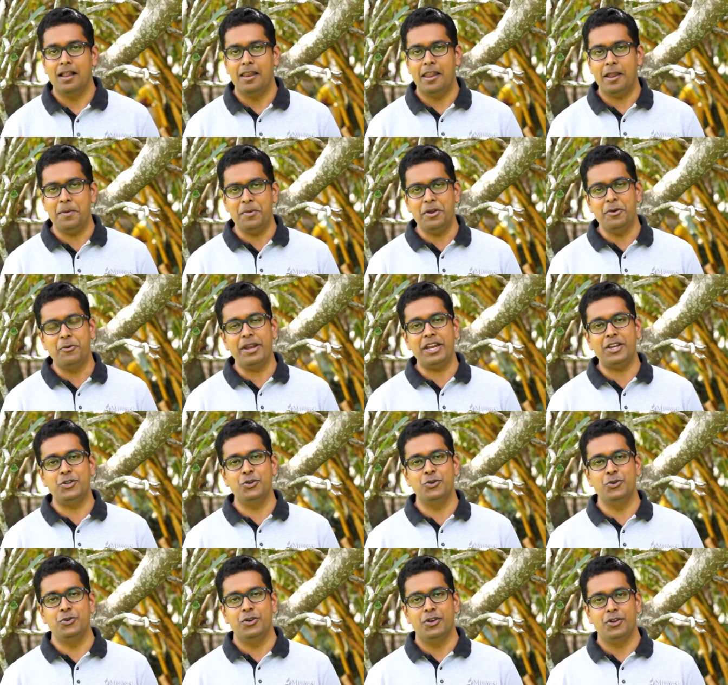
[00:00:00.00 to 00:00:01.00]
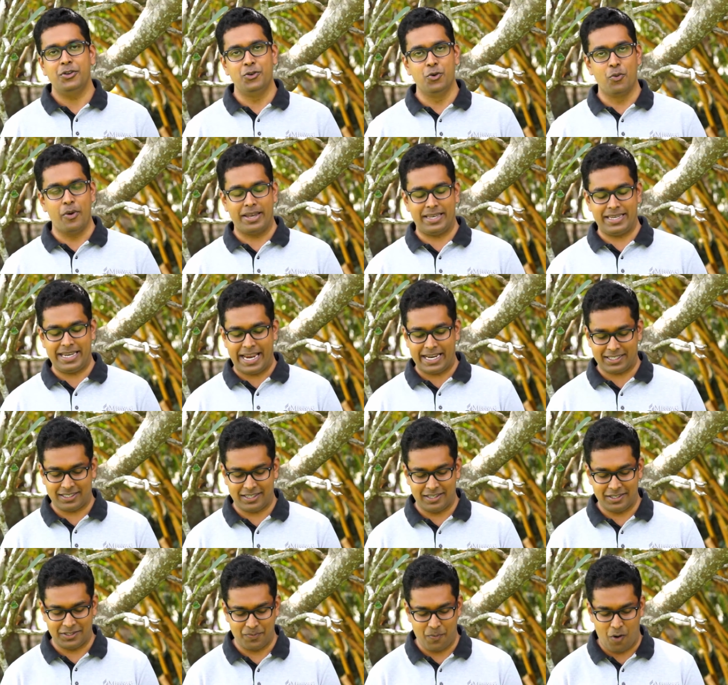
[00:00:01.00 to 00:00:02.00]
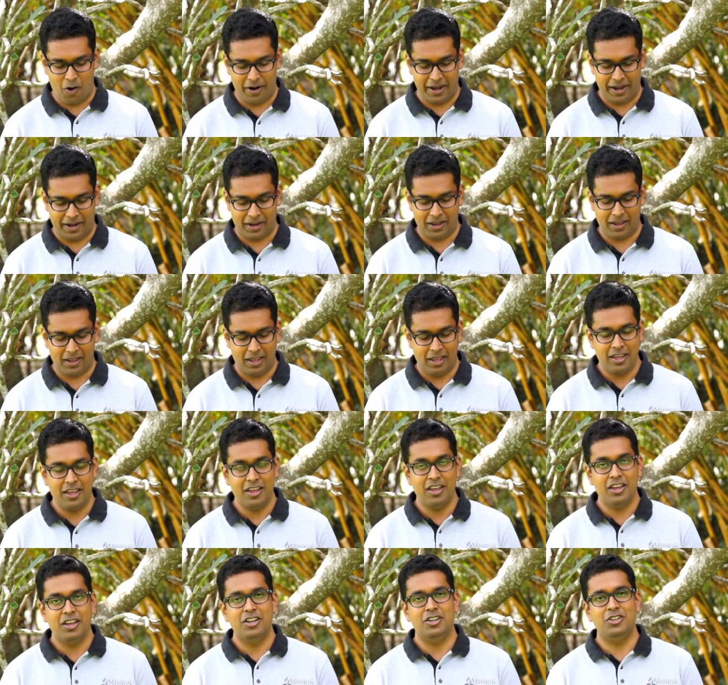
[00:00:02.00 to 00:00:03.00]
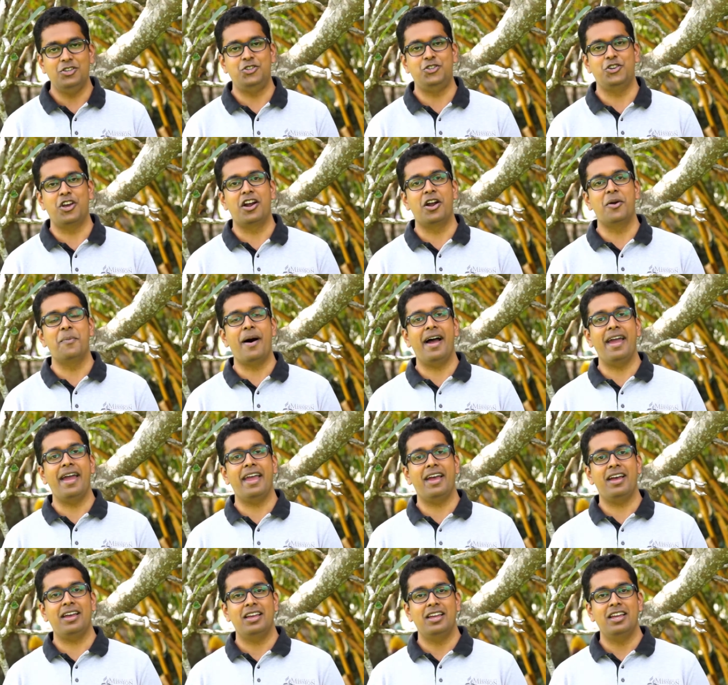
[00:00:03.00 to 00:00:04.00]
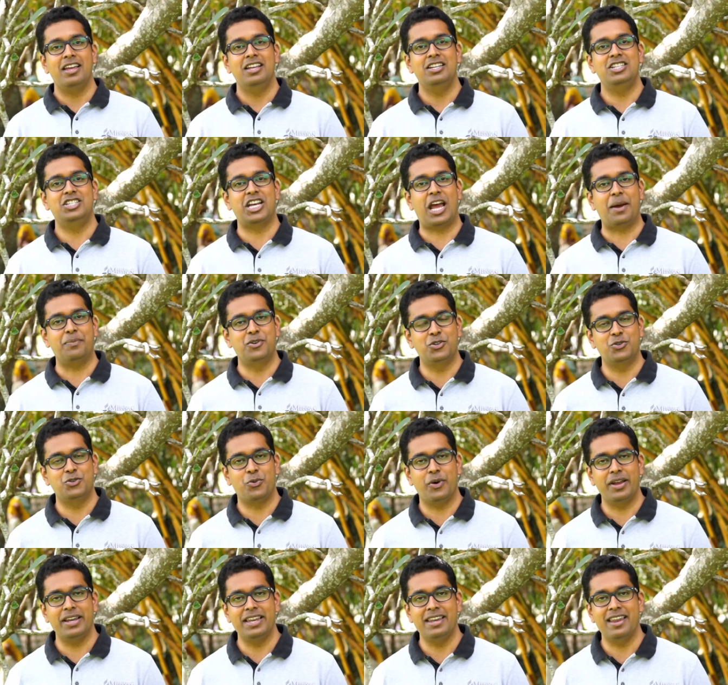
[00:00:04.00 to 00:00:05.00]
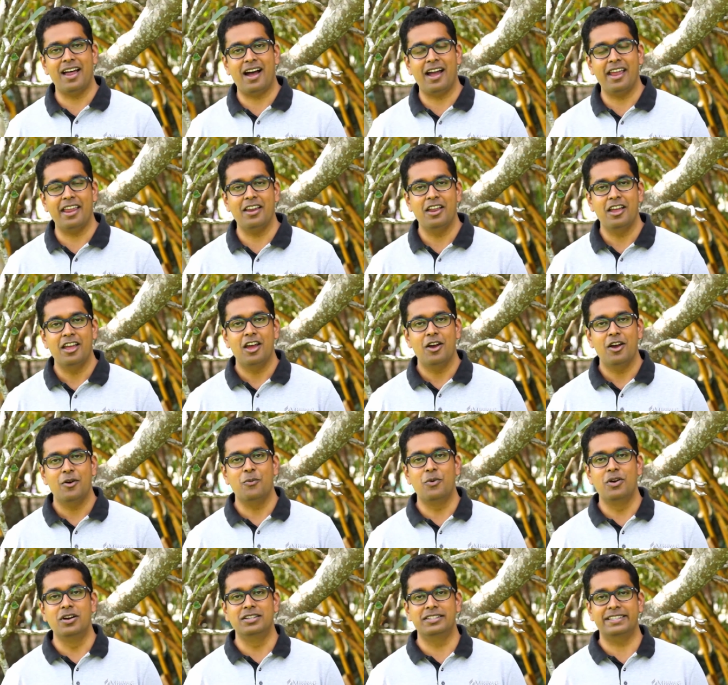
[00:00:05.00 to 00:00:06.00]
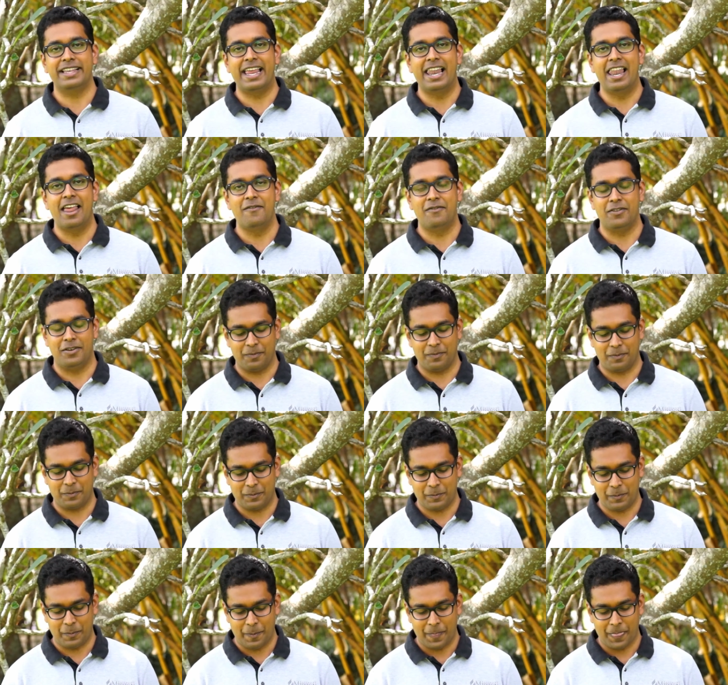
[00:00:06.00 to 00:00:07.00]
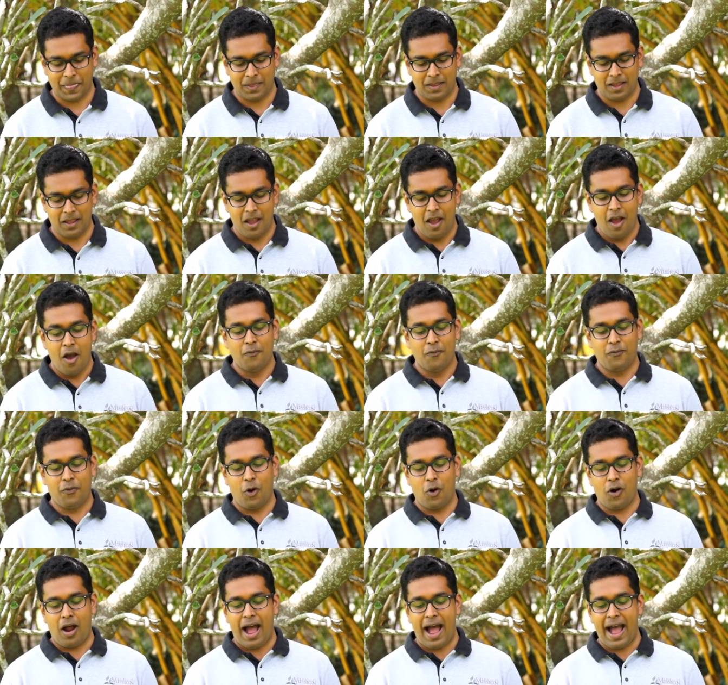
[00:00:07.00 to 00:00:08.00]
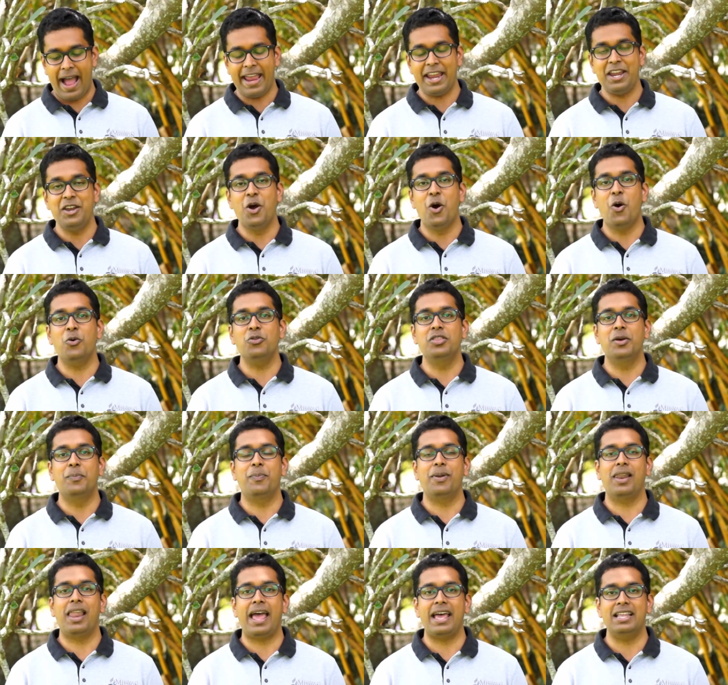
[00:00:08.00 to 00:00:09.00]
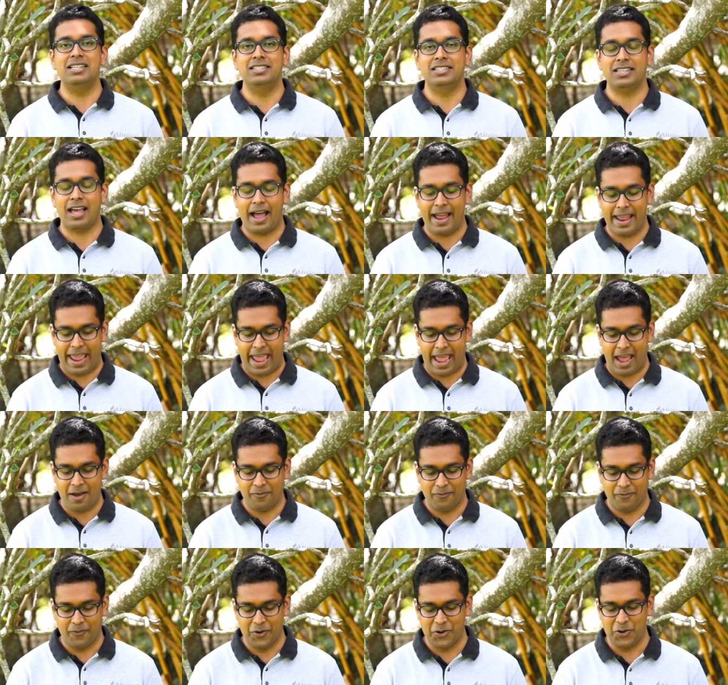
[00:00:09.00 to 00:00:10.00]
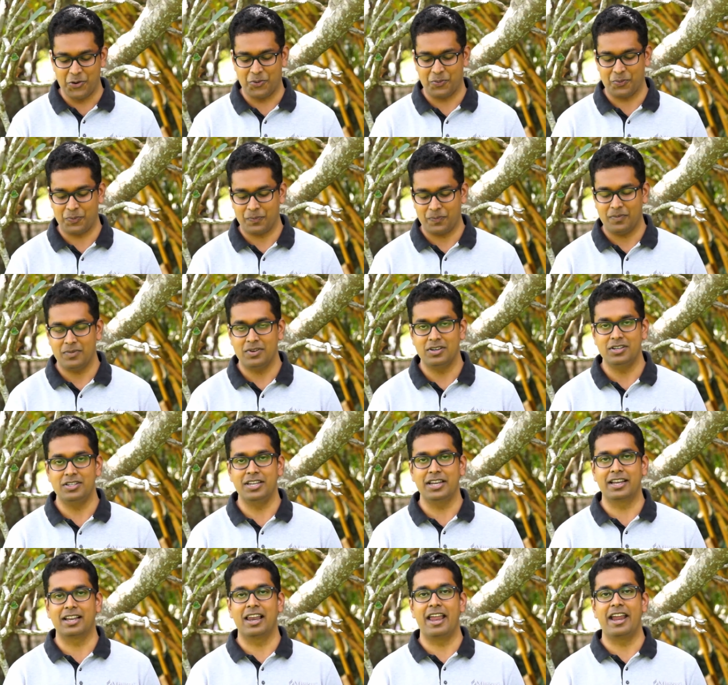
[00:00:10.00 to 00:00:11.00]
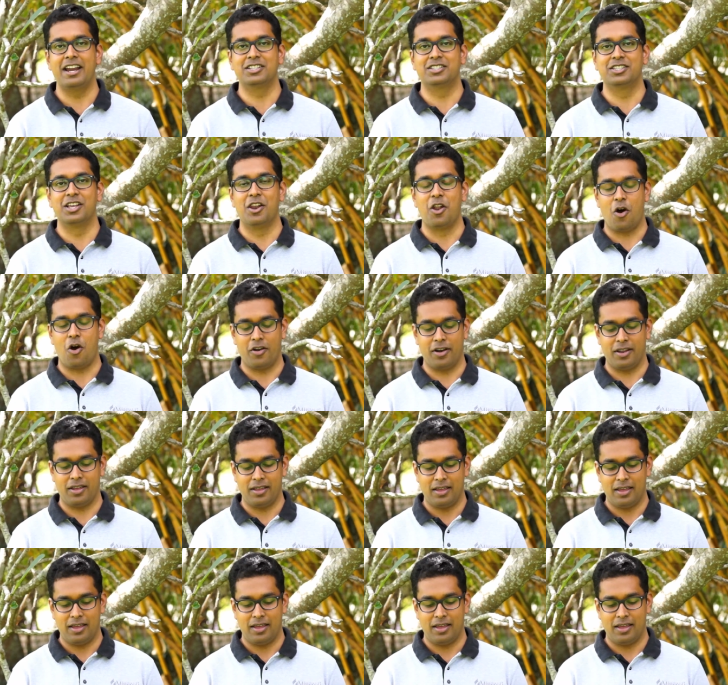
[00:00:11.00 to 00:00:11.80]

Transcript: Let me read to you a text this morning Jeremiah chapter 29, verse 11. For I know the plans I have for you, declares the Lord.